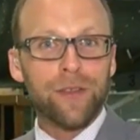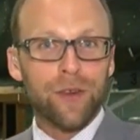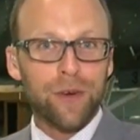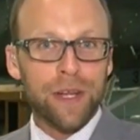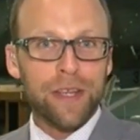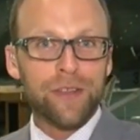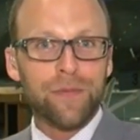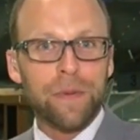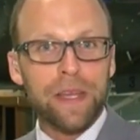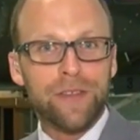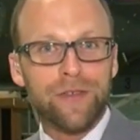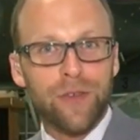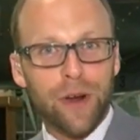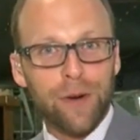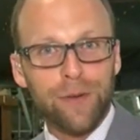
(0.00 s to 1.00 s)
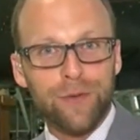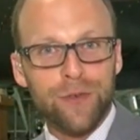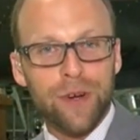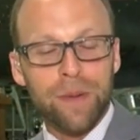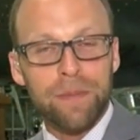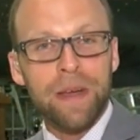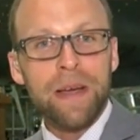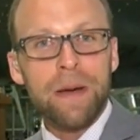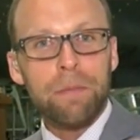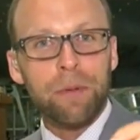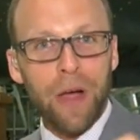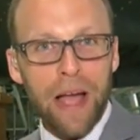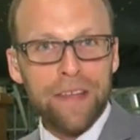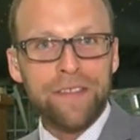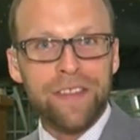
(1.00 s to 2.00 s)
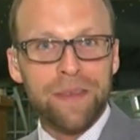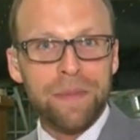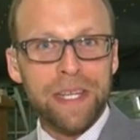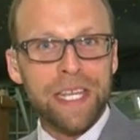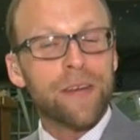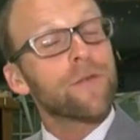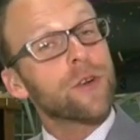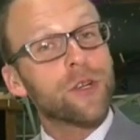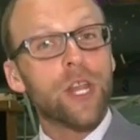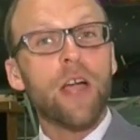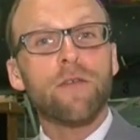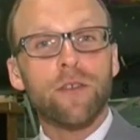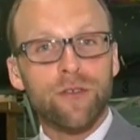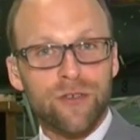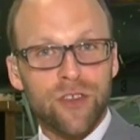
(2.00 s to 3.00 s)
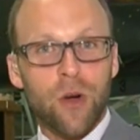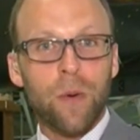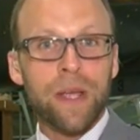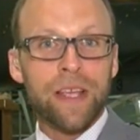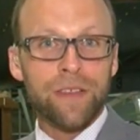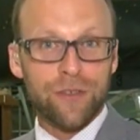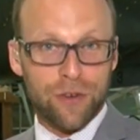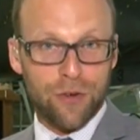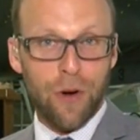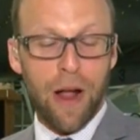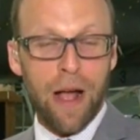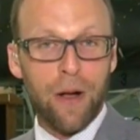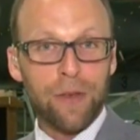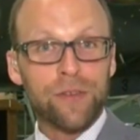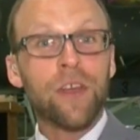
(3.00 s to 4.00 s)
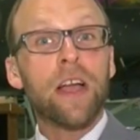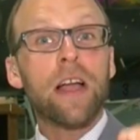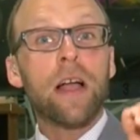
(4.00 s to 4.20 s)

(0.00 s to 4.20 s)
During his speech, Donald Trump blasted the media for never showing his crowds.